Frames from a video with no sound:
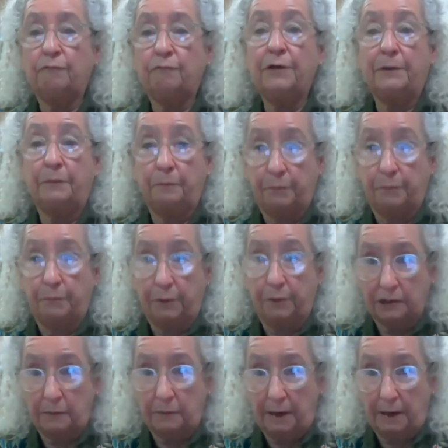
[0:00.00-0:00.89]
written
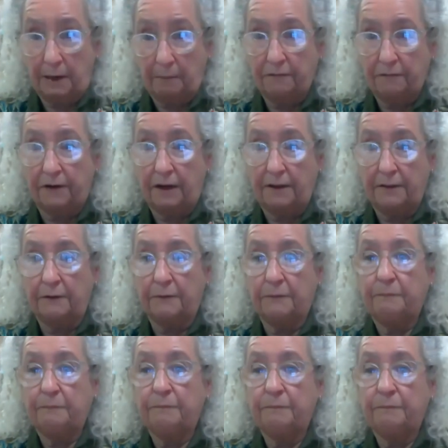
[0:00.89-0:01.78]
books about my
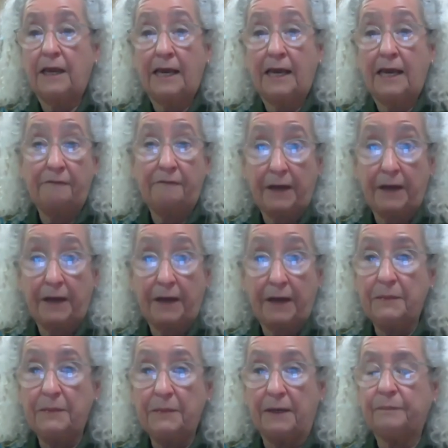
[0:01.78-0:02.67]
father, and I've
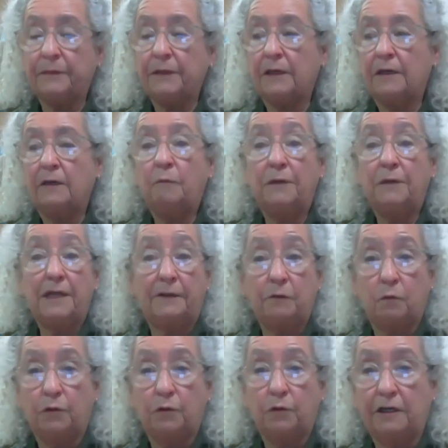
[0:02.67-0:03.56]
helped them. We
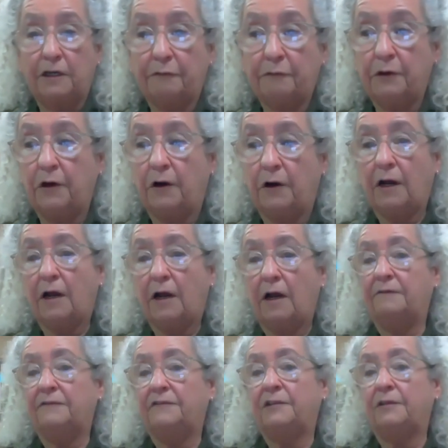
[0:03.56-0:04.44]
had the Woody Guthrie
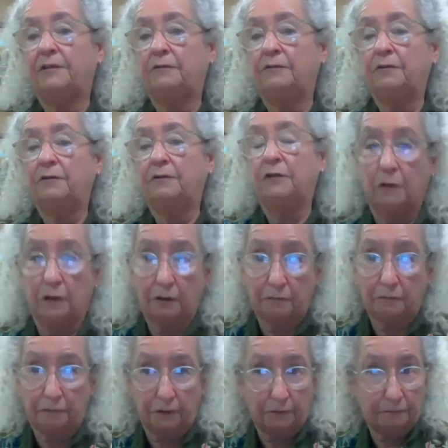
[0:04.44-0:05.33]
Archives here in New
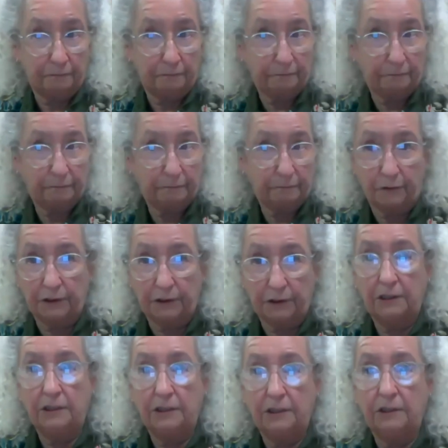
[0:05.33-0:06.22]
York for 30
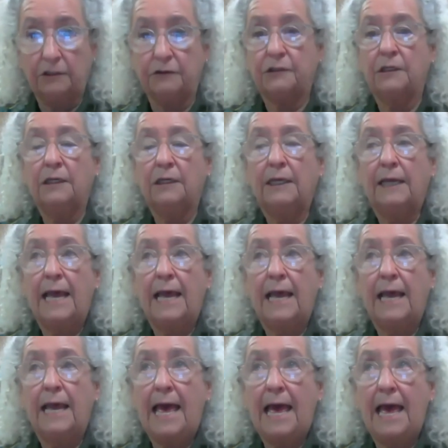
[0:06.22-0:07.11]
years,
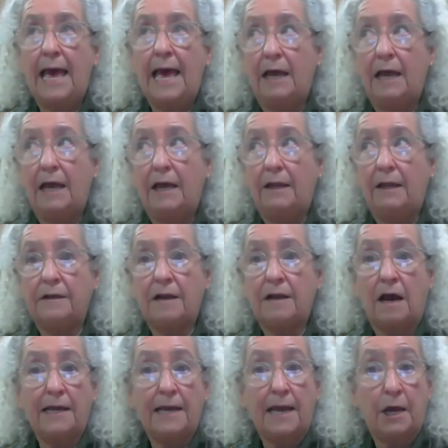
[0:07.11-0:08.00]
and
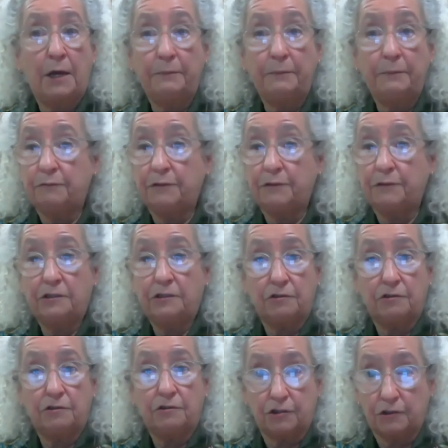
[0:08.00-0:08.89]
I helped
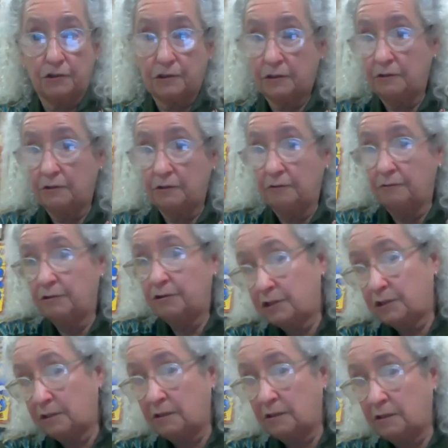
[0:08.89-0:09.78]
researchers. You're
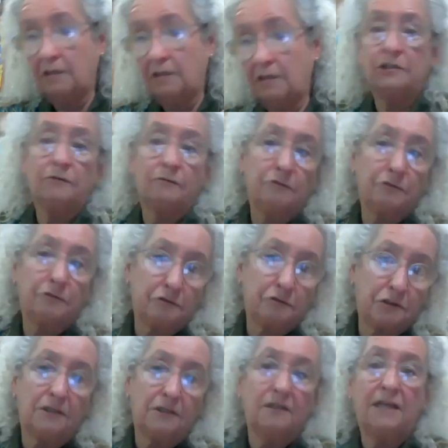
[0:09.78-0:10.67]
interested in this, you're
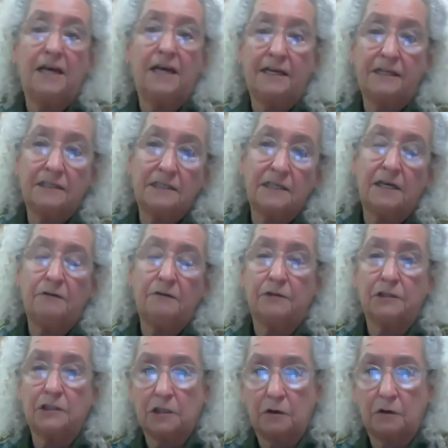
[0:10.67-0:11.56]
interested in that,
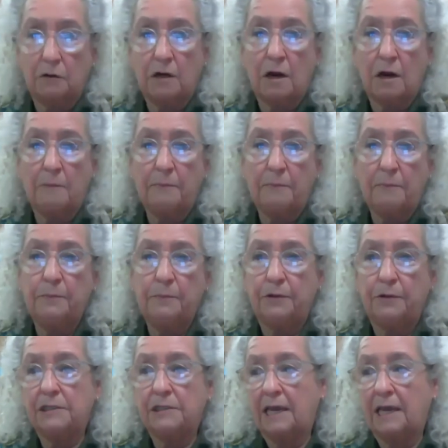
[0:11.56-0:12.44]
etc. So a couple of
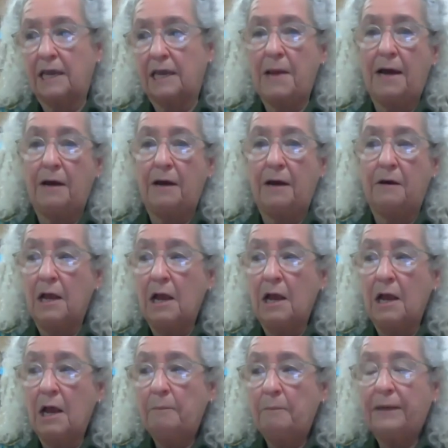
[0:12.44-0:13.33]
books came out,
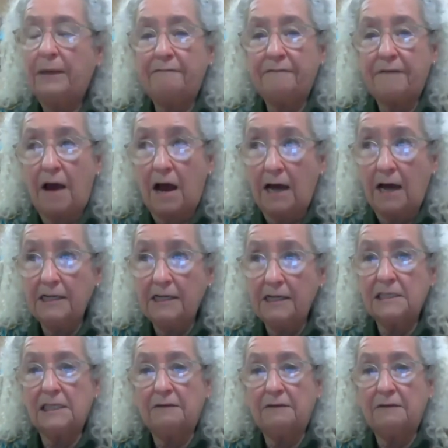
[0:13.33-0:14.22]
but I
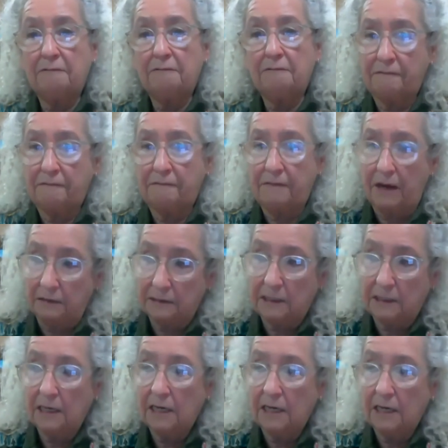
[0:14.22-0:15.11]
honestly
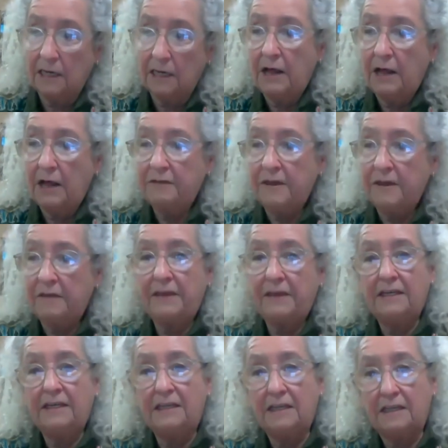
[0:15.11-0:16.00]
felt that
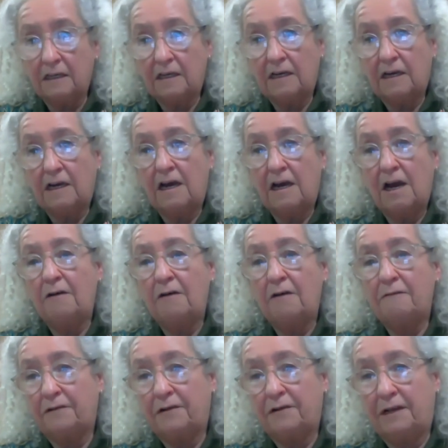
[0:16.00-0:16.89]
they didn't
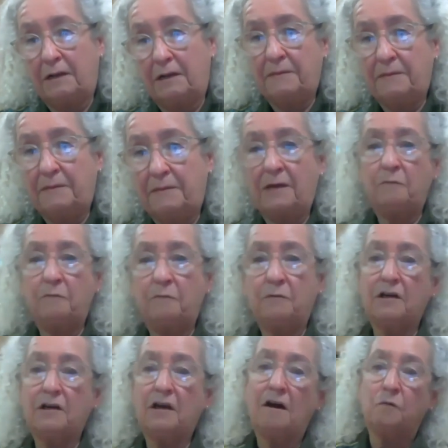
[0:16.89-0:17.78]
cover him. They
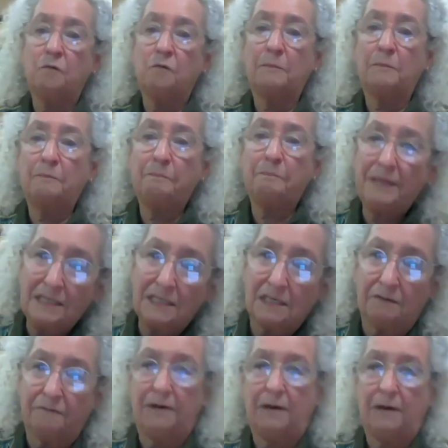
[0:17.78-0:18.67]
would cover one
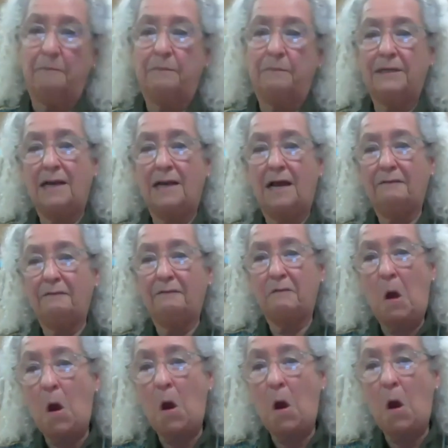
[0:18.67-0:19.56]
piece of him, but not
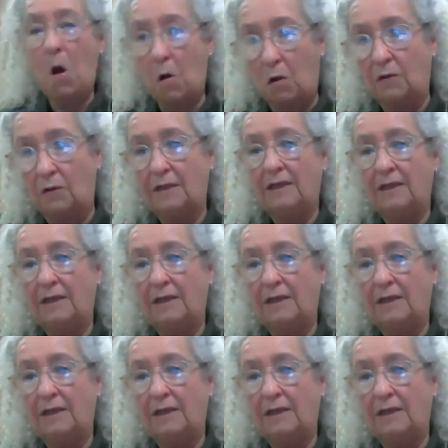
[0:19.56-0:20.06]
the whole.